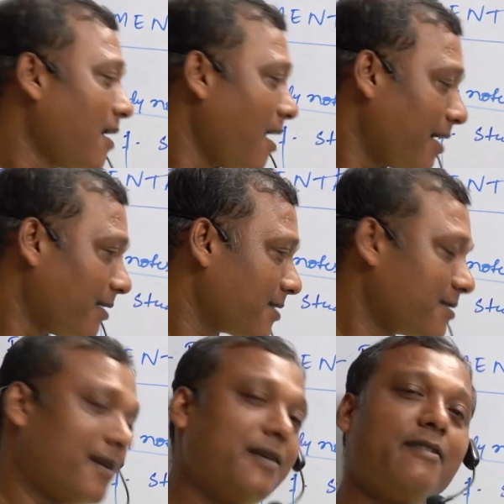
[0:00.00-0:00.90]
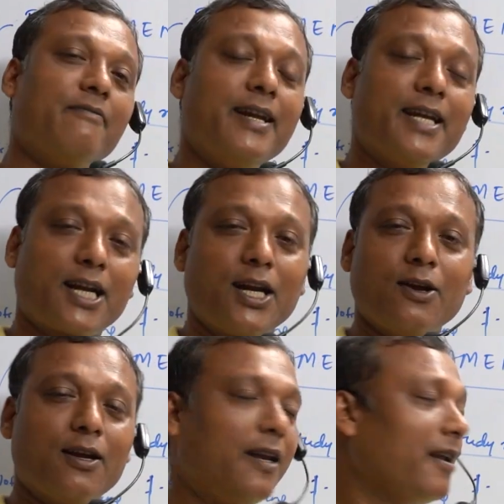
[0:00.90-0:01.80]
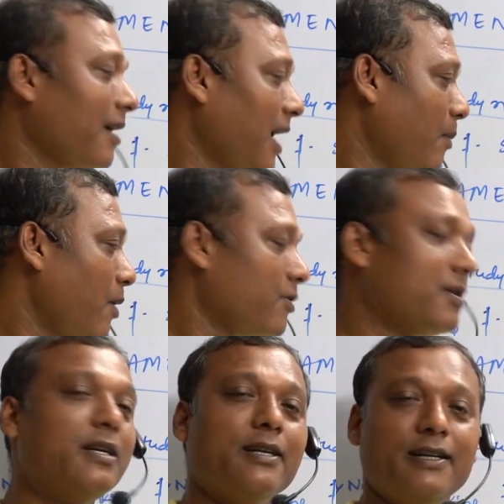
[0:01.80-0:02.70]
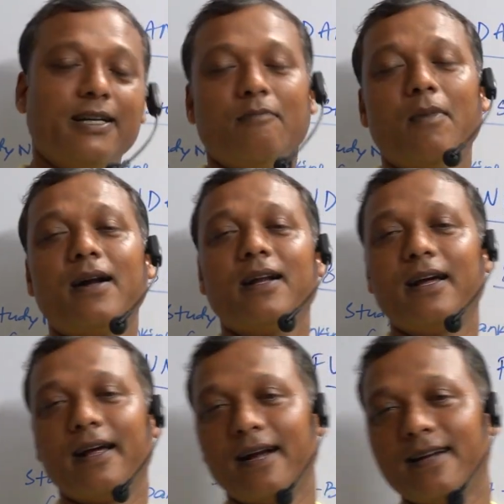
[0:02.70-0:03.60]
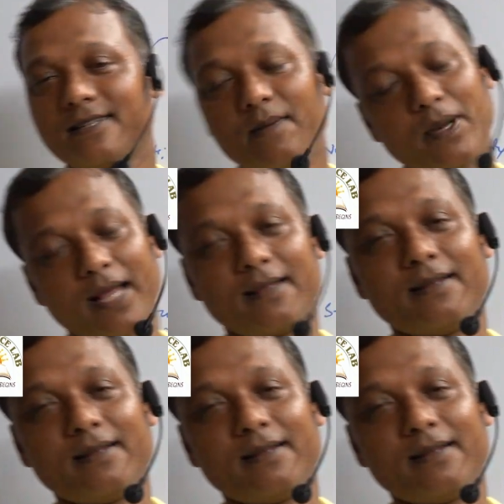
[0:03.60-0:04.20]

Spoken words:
understand very clearly about demand and supply.